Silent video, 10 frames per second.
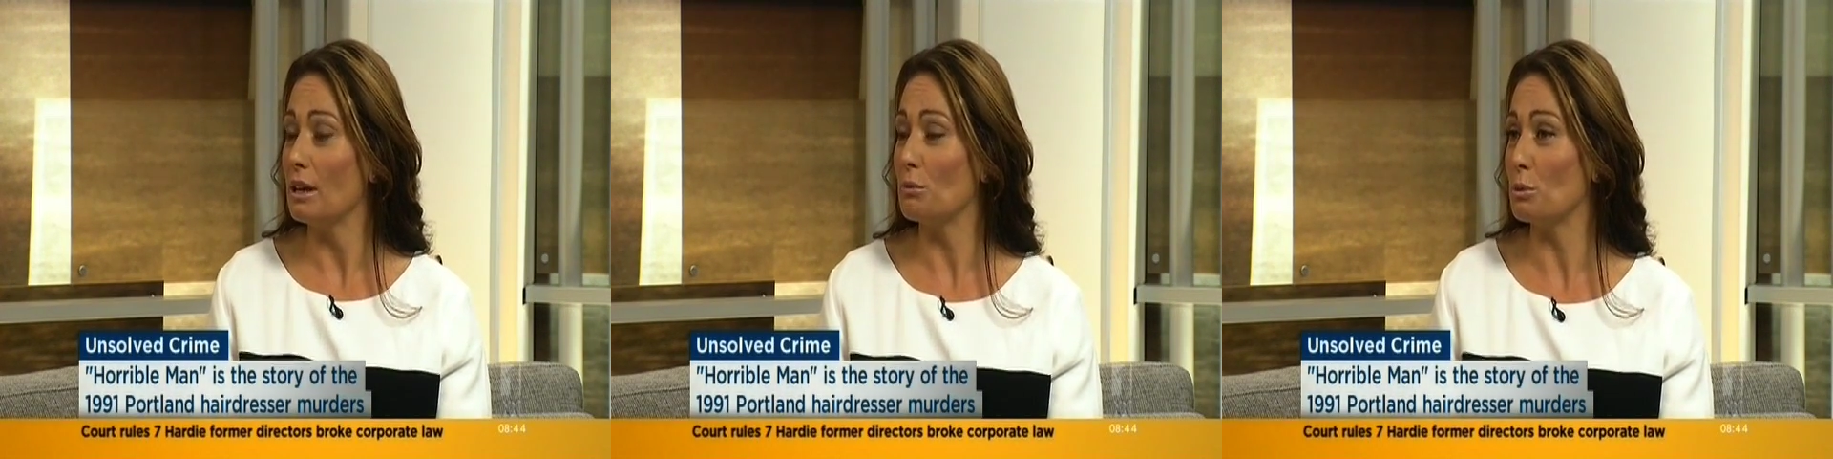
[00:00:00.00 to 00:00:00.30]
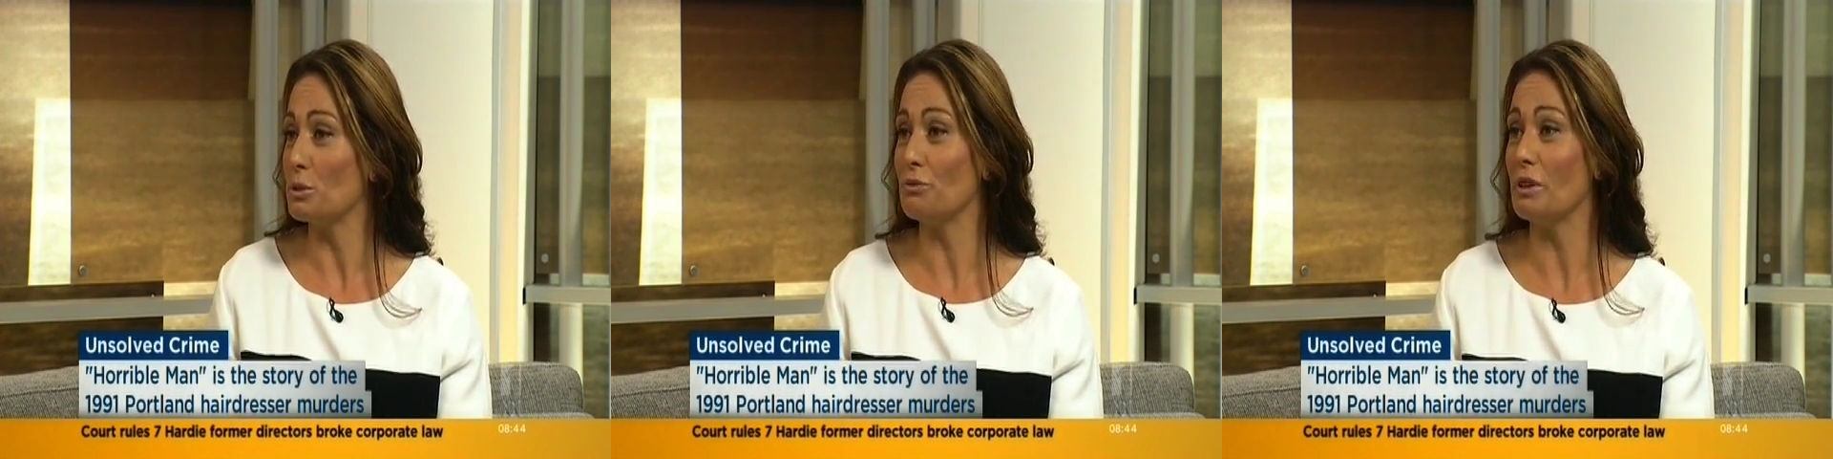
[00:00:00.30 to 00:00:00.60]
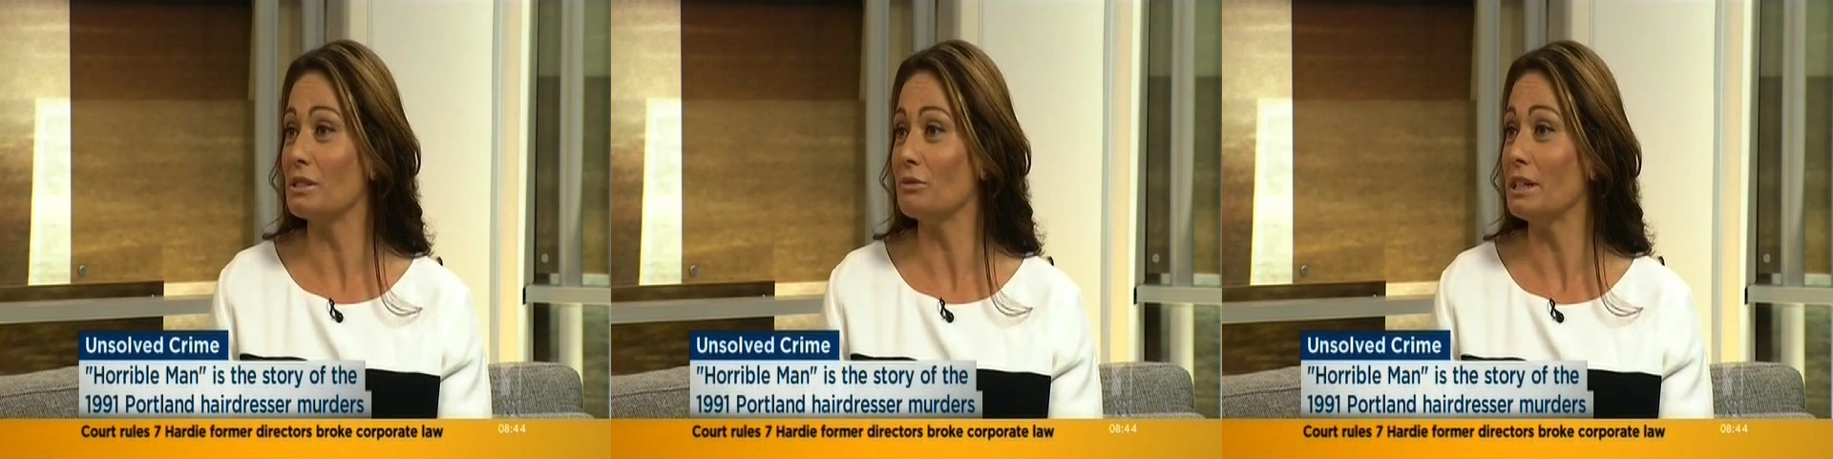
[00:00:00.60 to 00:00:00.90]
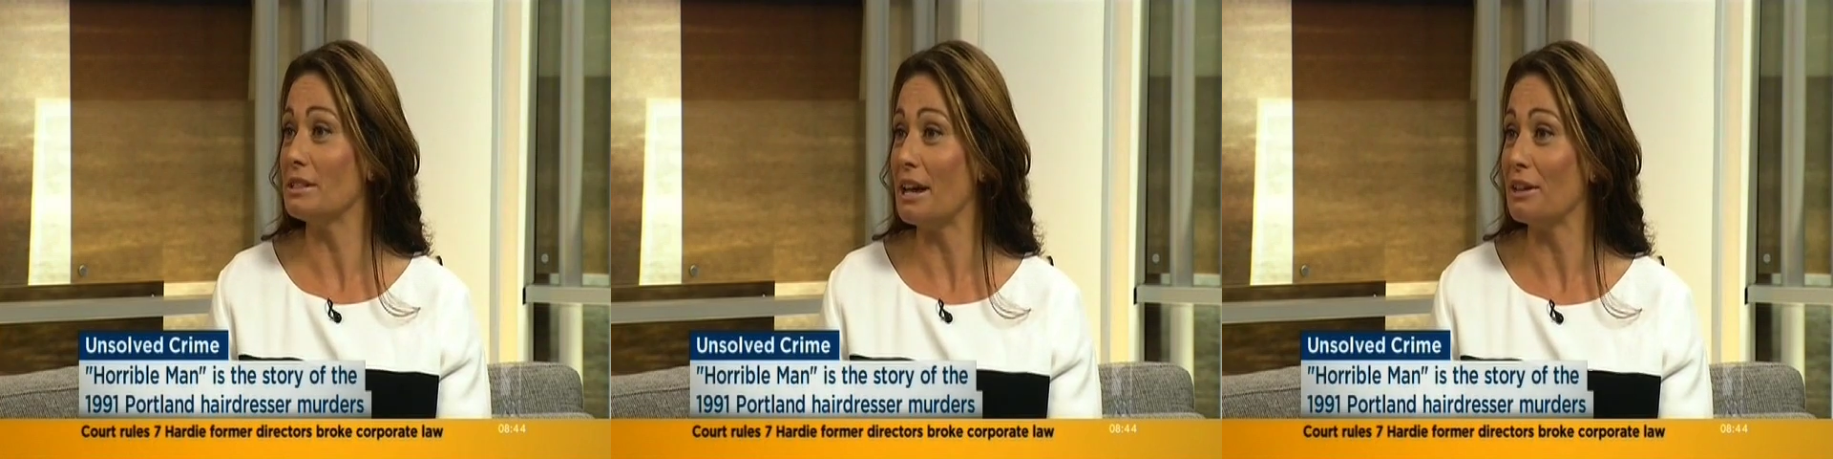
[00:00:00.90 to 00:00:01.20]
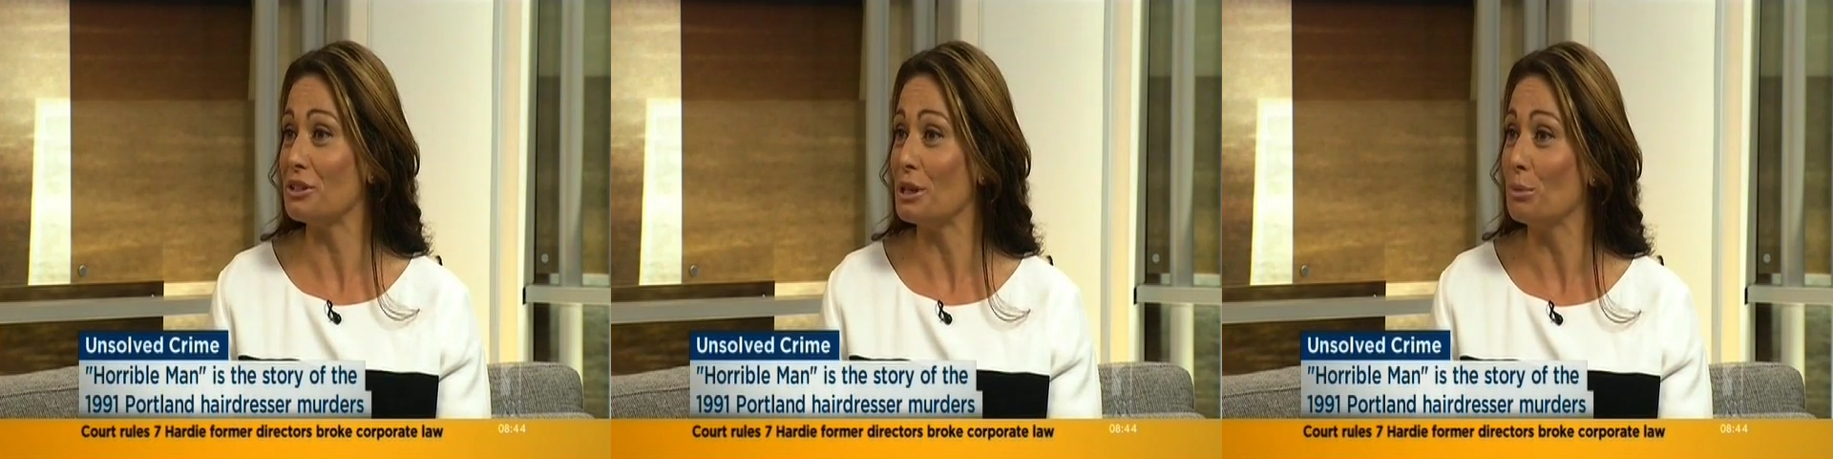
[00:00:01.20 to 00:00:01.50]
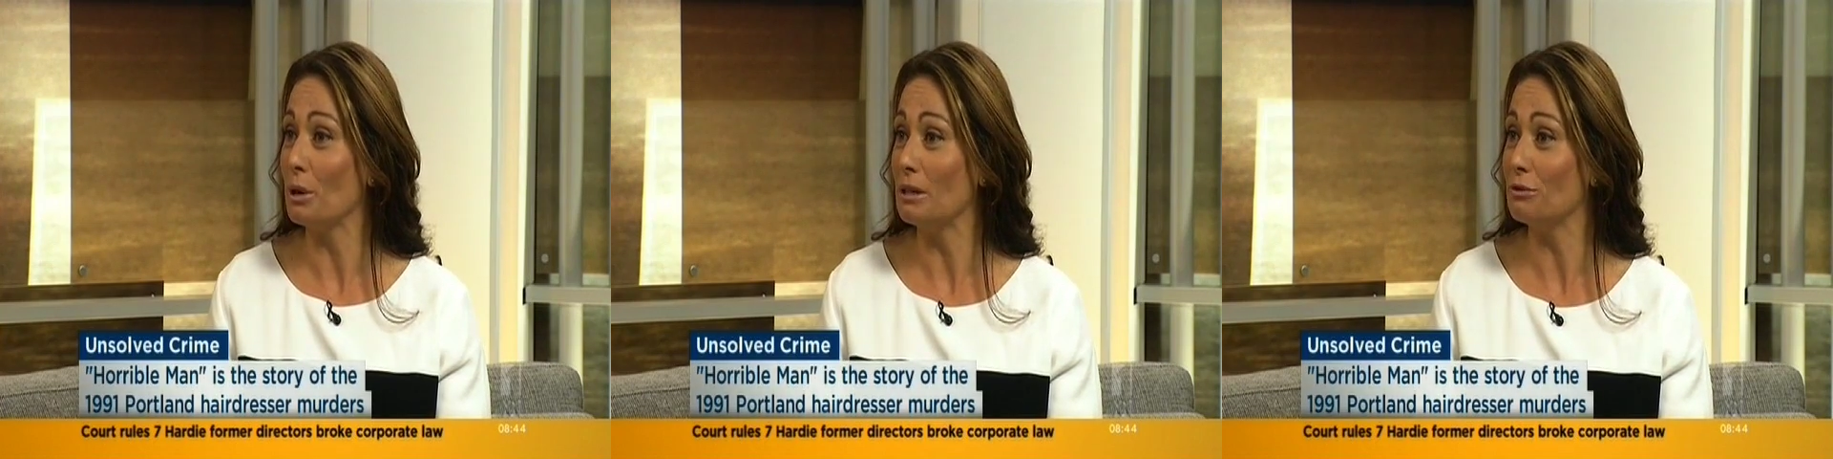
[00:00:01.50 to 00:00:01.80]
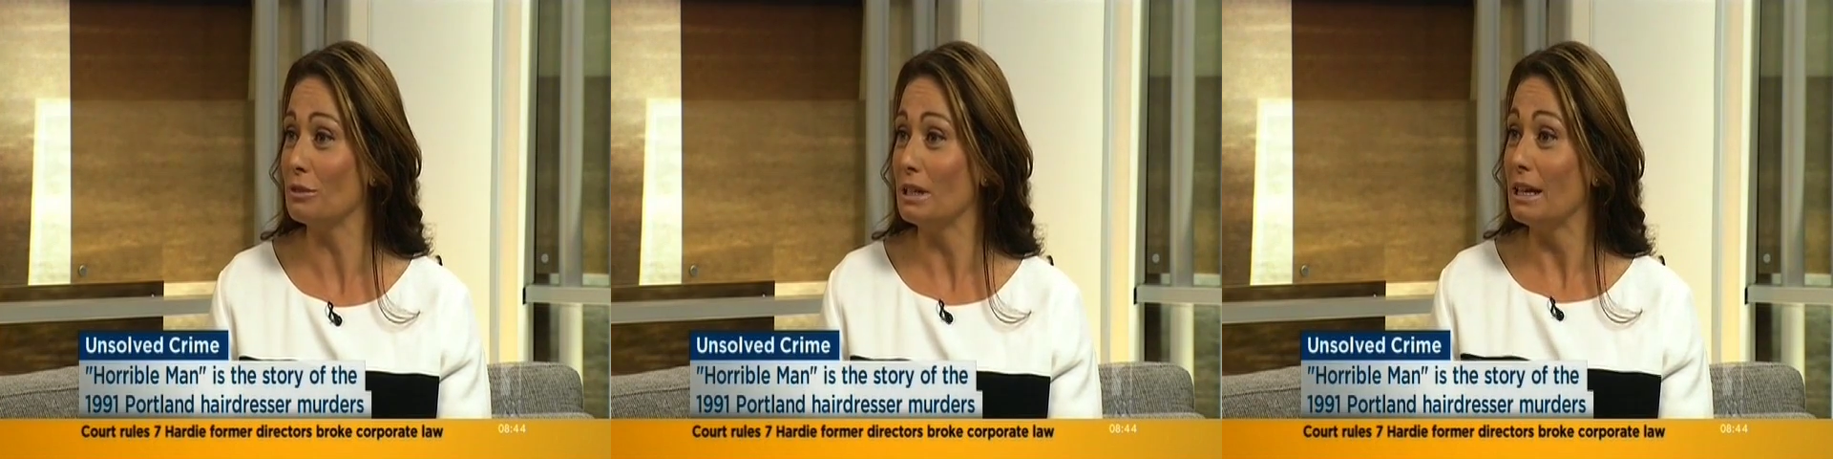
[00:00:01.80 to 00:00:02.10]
what was effectively a town debrief,